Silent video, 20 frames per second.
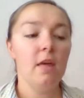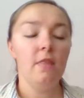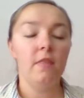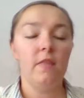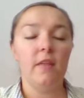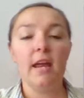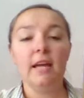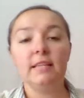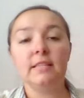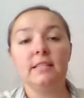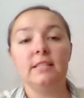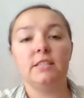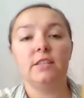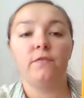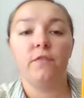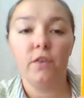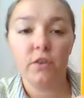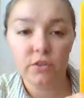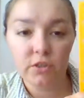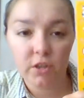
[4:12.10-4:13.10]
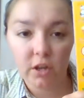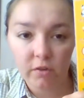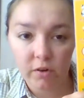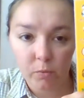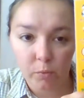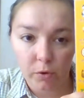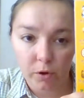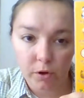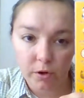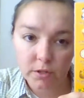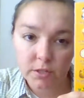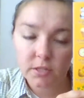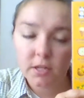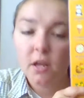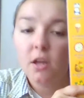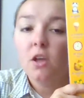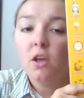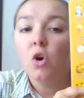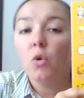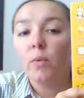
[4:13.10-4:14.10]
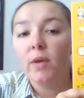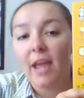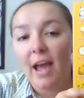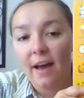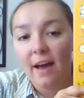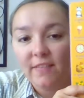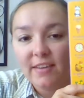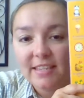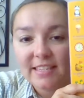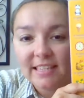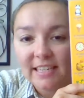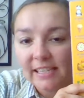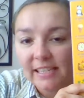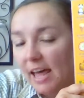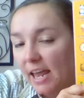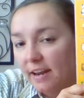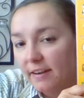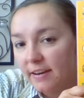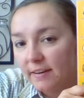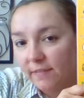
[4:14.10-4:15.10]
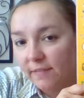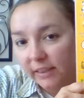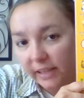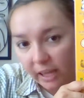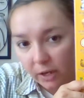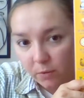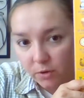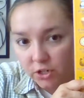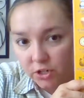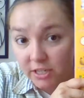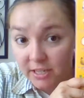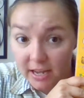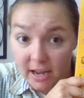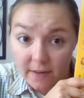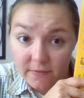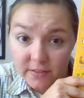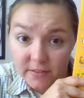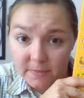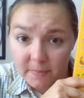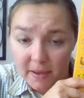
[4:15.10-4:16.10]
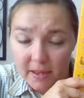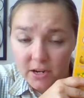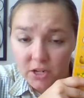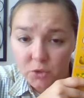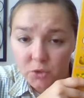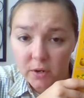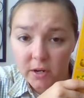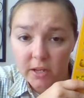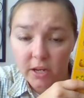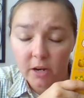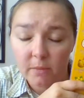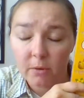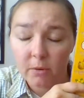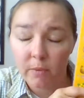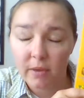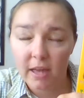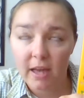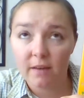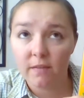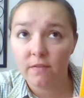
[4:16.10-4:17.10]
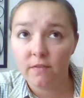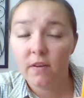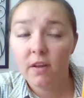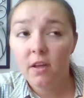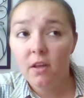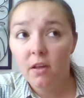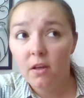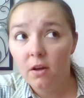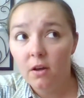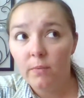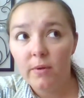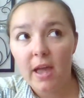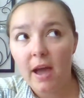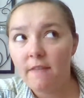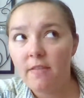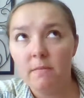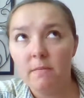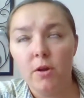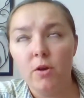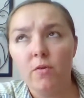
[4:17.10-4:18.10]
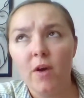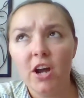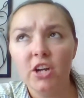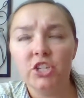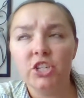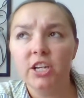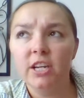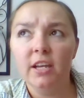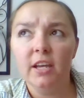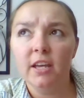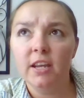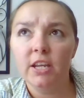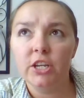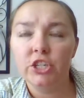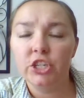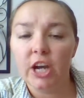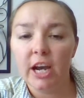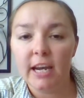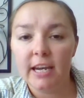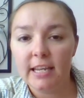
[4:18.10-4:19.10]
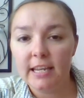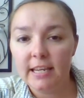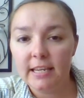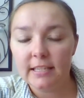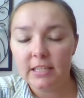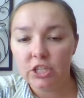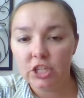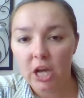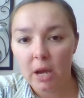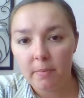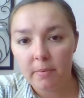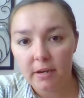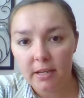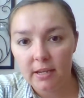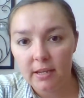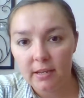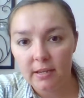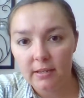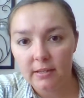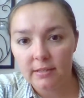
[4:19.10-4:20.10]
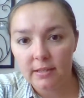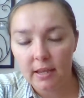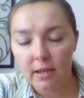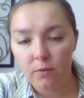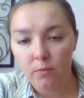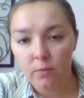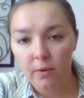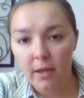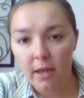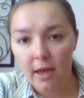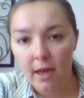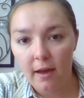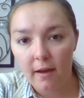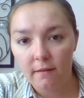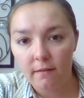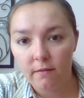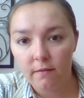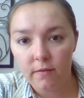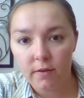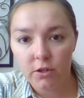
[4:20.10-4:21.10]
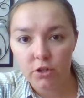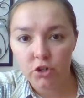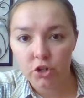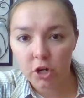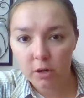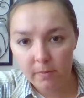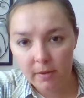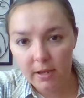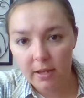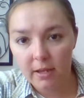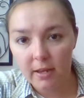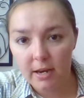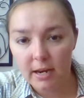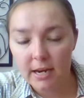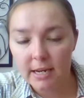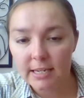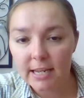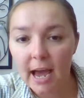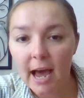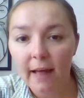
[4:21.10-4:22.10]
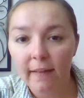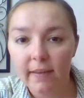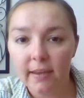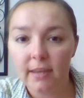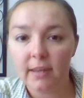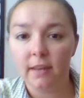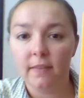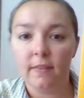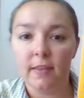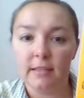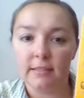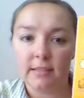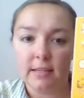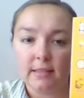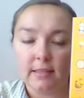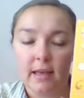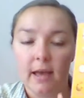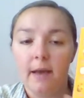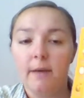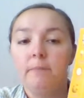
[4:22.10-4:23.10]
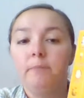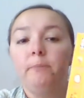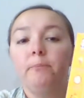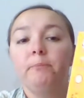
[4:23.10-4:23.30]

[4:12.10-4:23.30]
The next is the First 100 Words. We have these in a lot of different languages. I have the Spanish one here, but we have them in Russian and Chinese and Japanese, and we have in German and Italian and things like that.